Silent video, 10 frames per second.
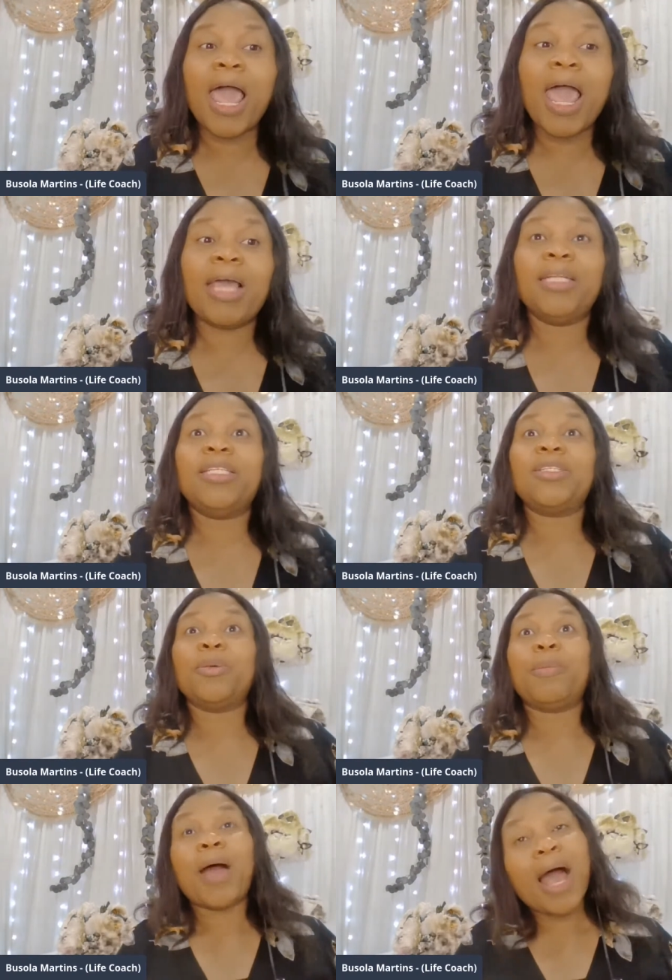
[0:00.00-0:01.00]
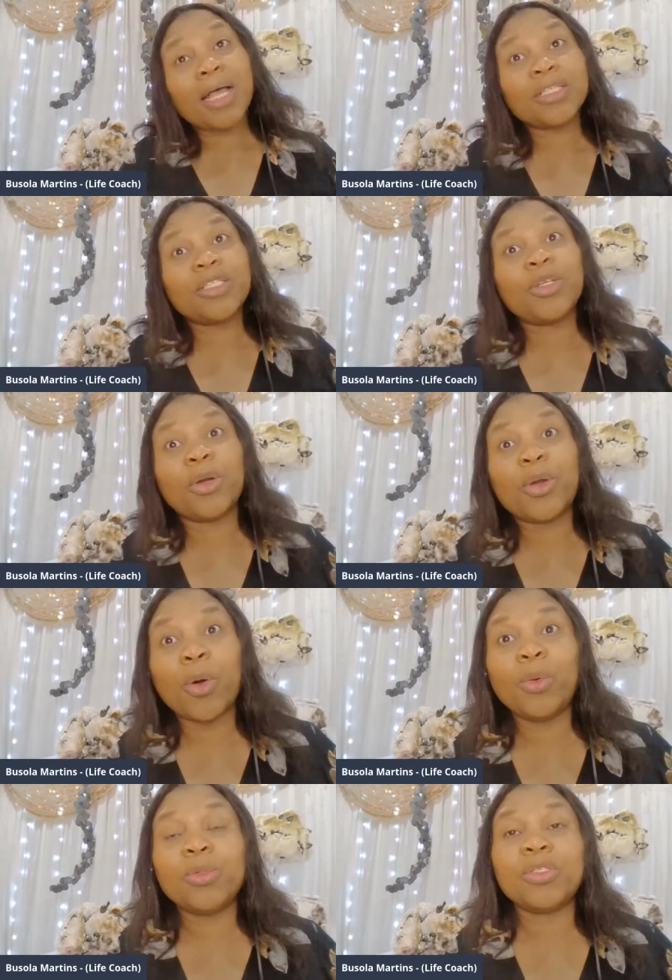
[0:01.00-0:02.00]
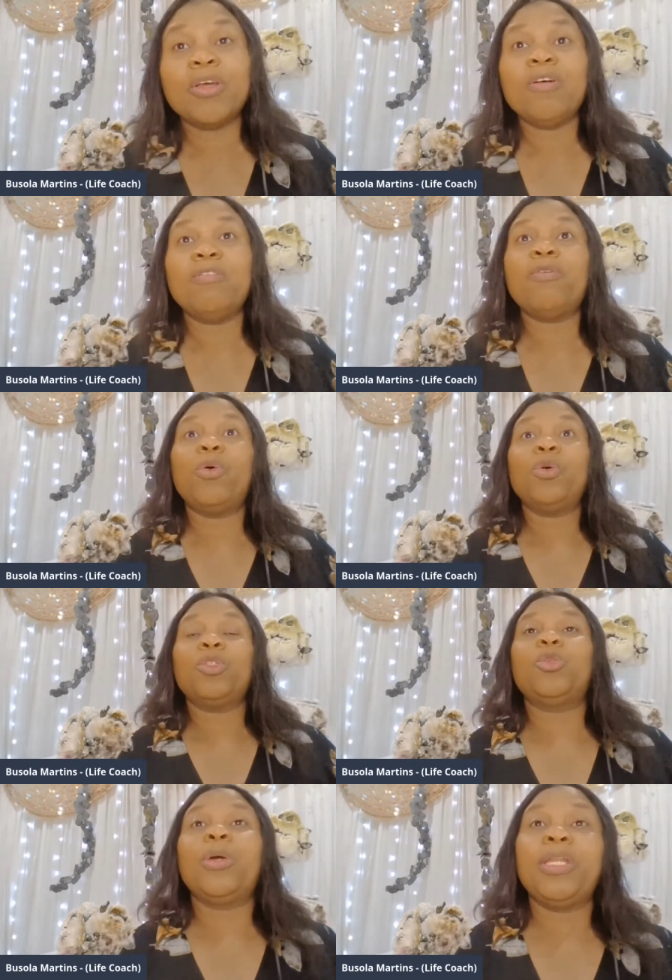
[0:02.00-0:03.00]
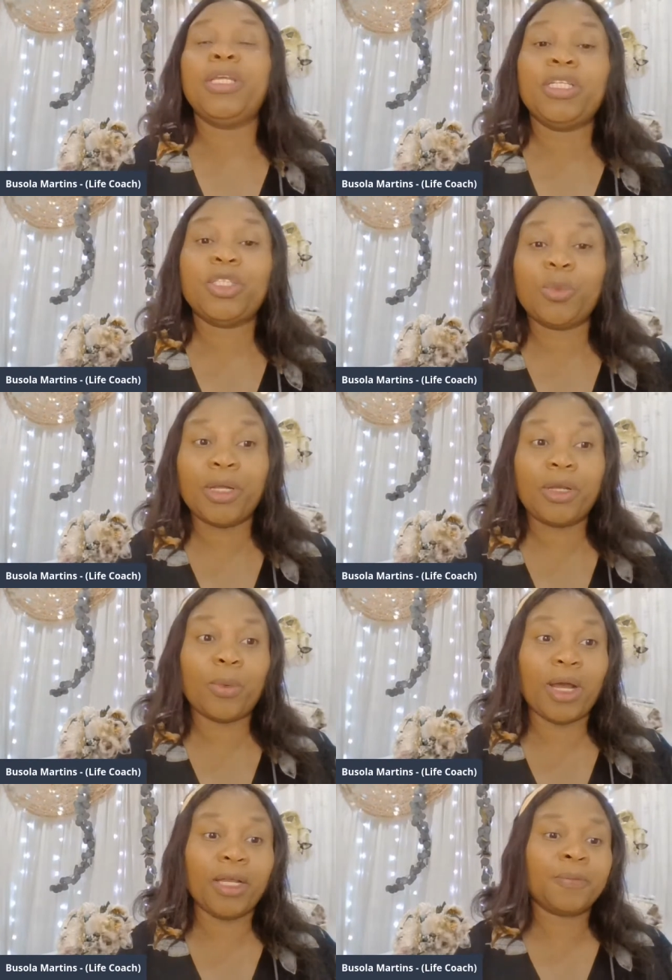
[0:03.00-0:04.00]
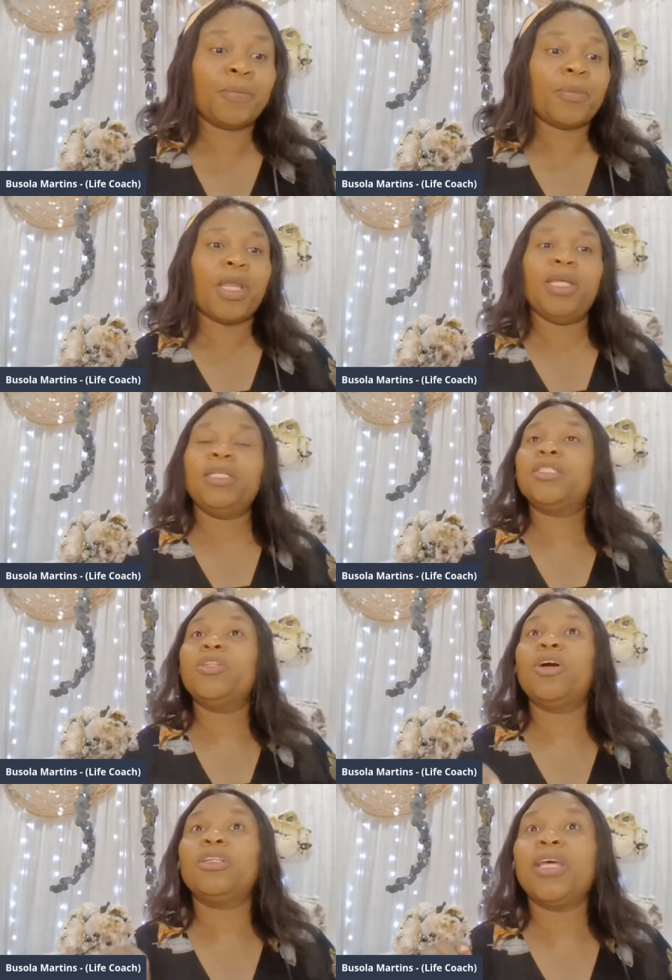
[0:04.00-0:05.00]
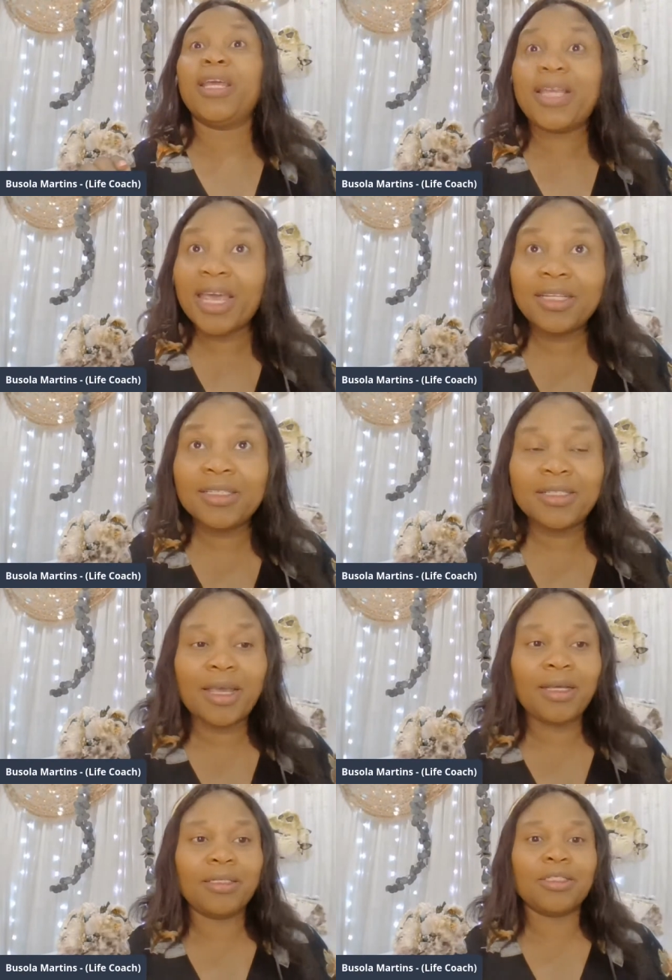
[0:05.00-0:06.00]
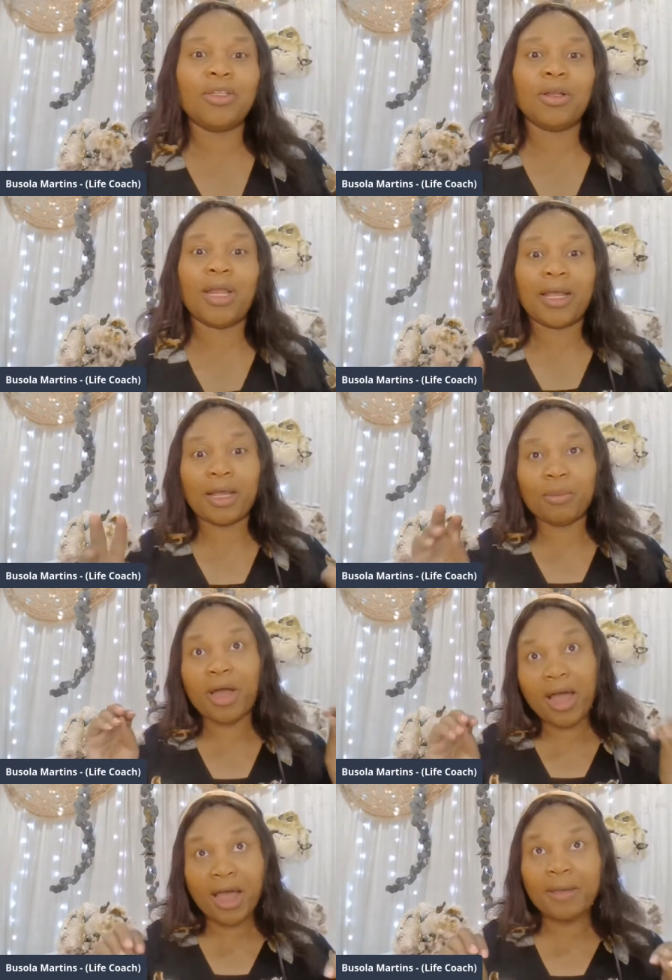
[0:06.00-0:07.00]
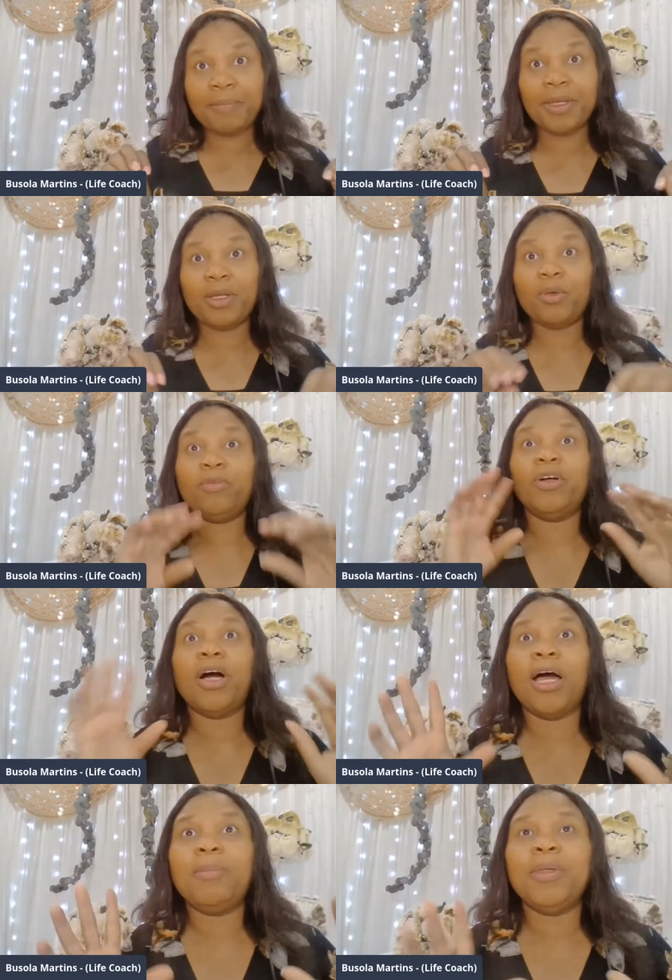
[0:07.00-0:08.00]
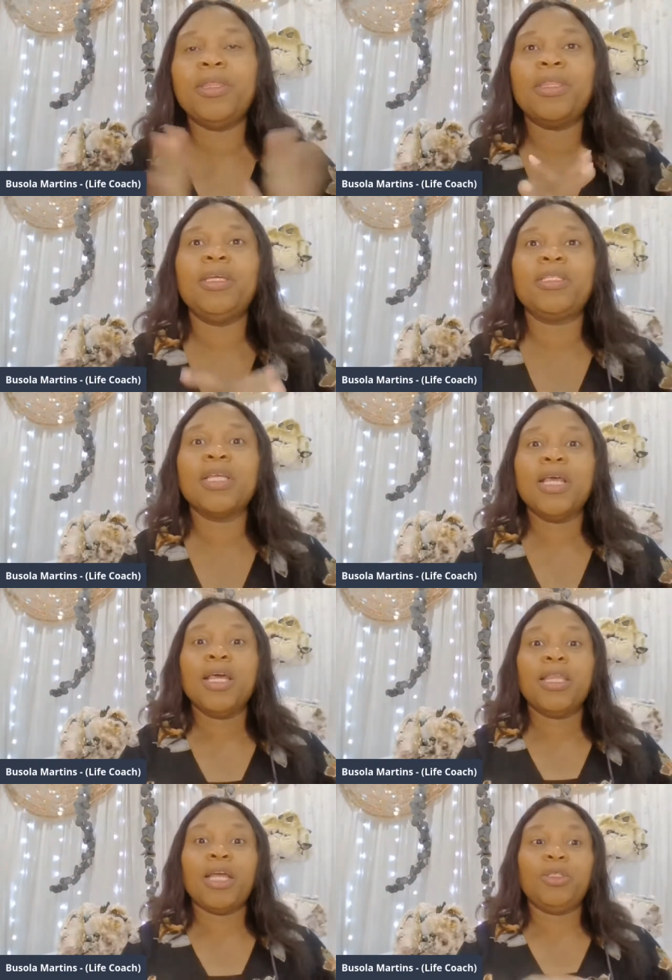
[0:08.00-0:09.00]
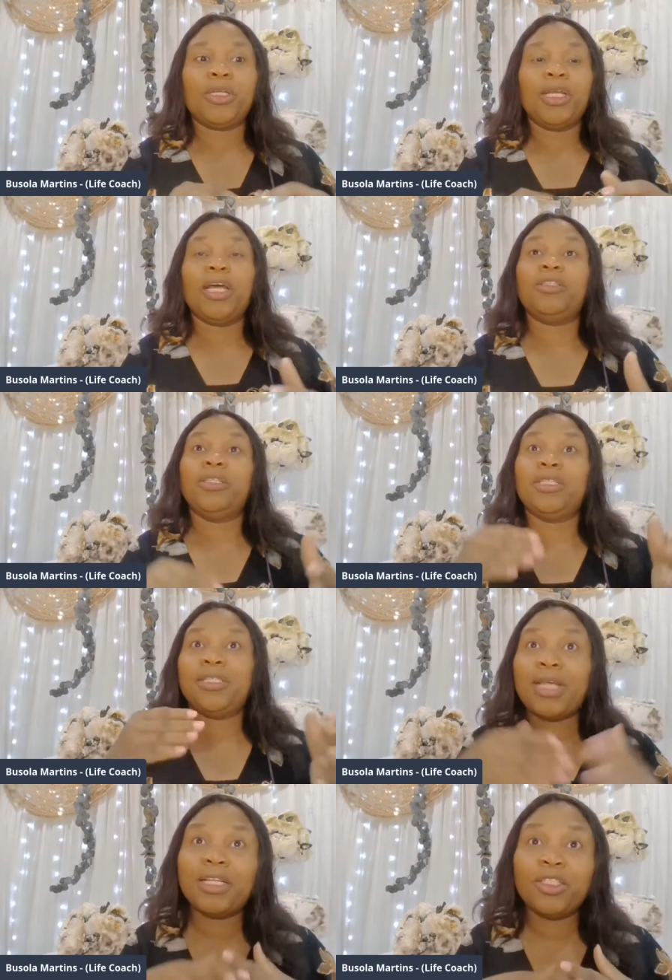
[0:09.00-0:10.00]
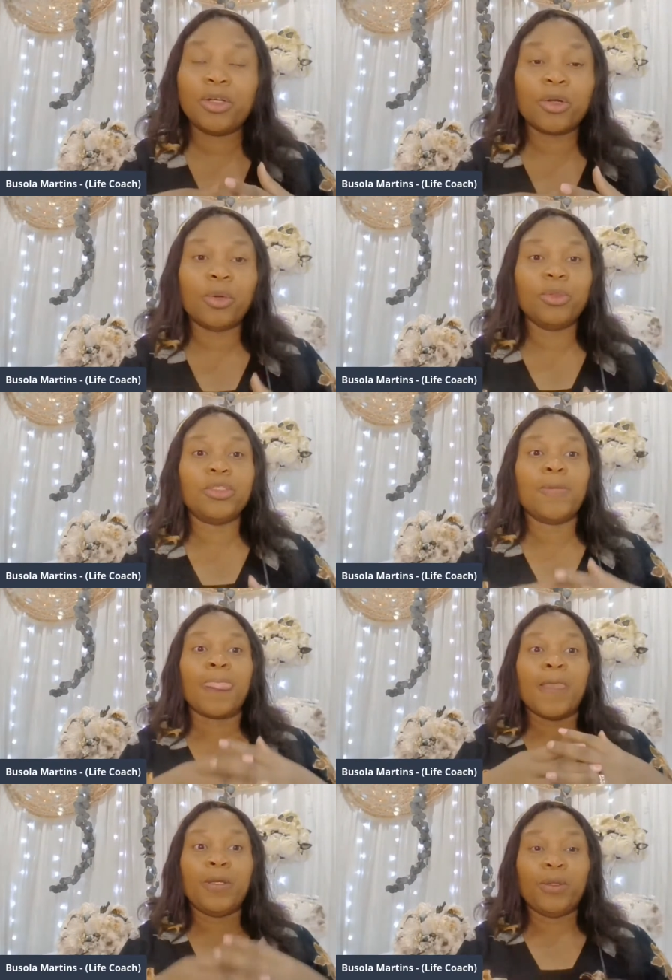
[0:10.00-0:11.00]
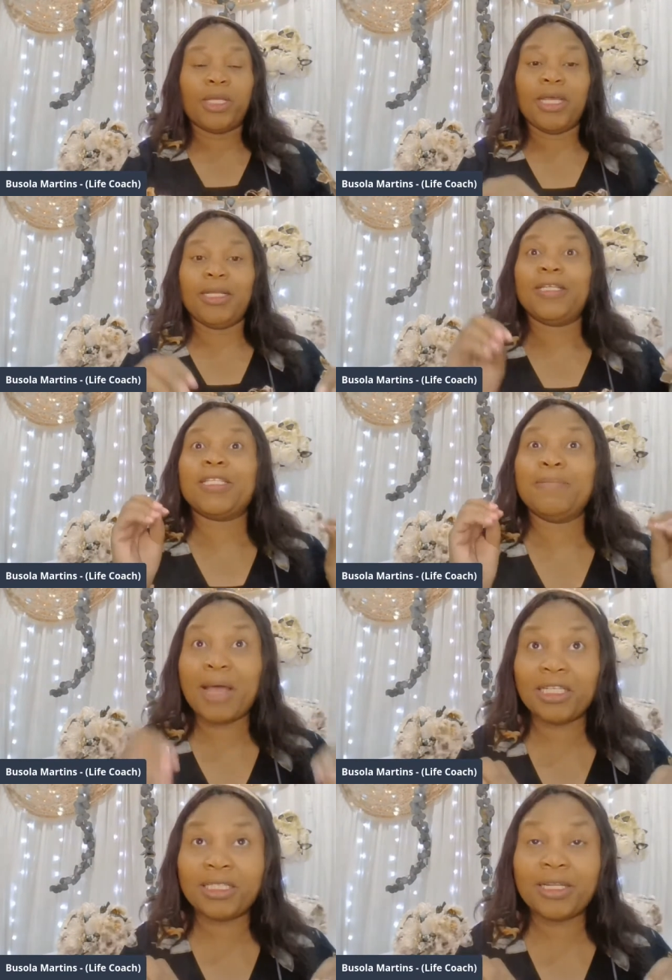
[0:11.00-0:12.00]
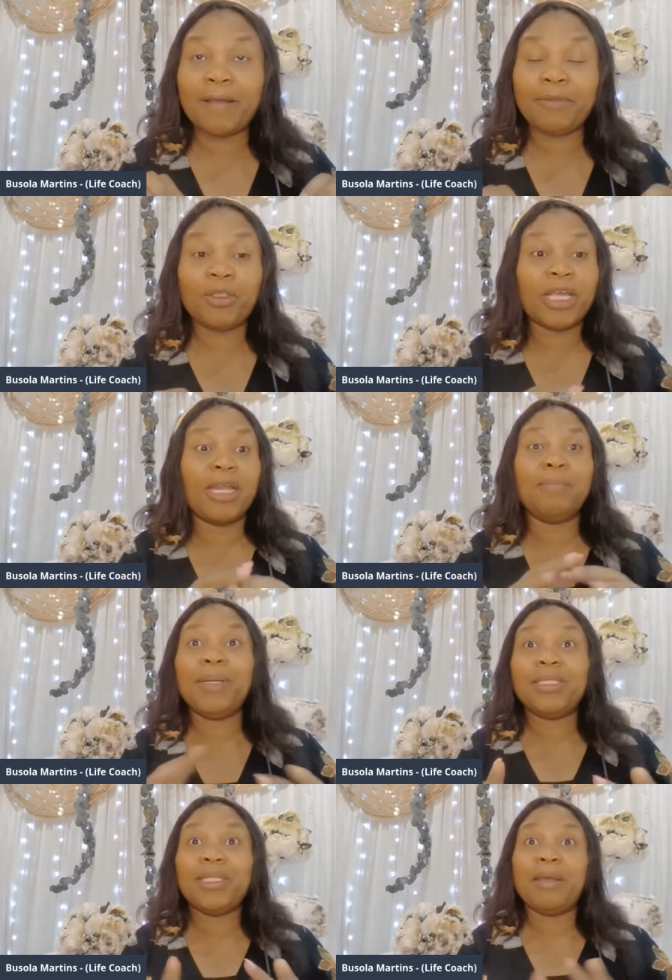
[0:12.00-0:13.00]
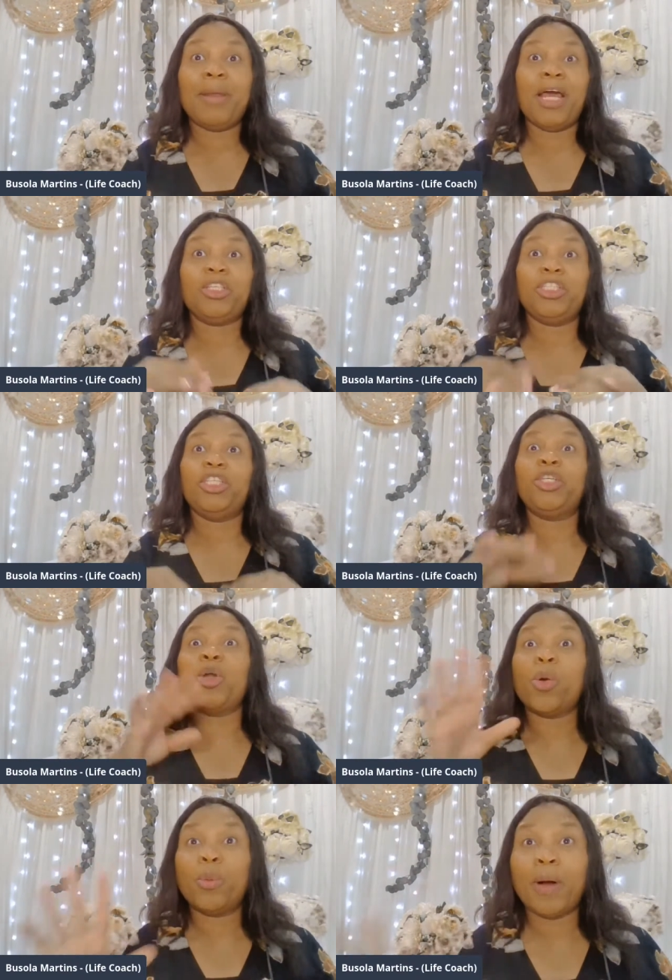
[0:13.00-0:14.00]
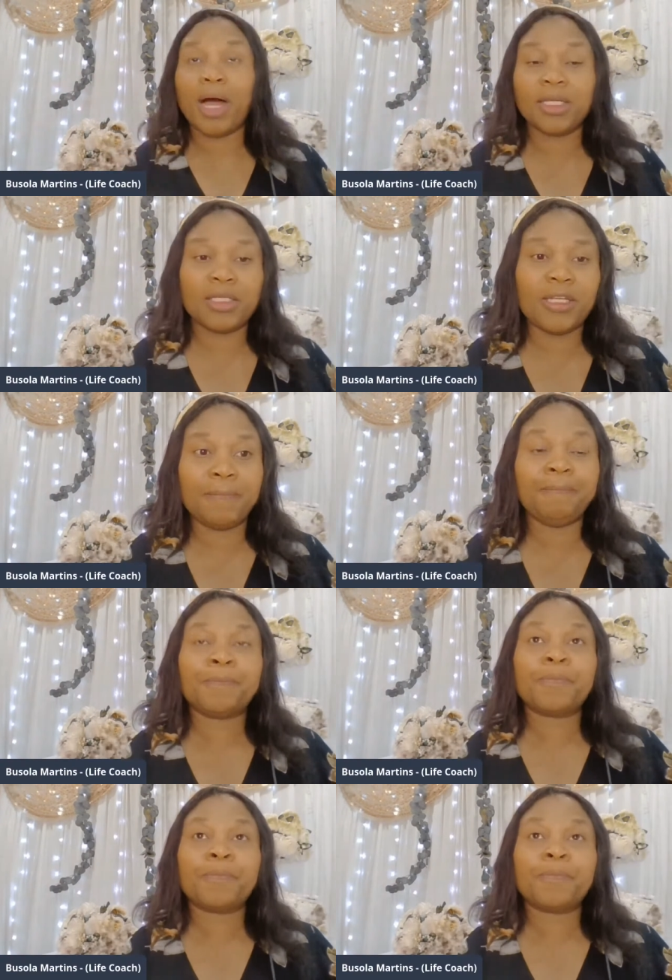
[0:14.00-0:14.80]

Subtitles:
and surpass your goals for 2021. It's not gainsay, it's not like I'm overhyping things, that you can actually set your goals, you can smash them, you can meet them, and actually go past them.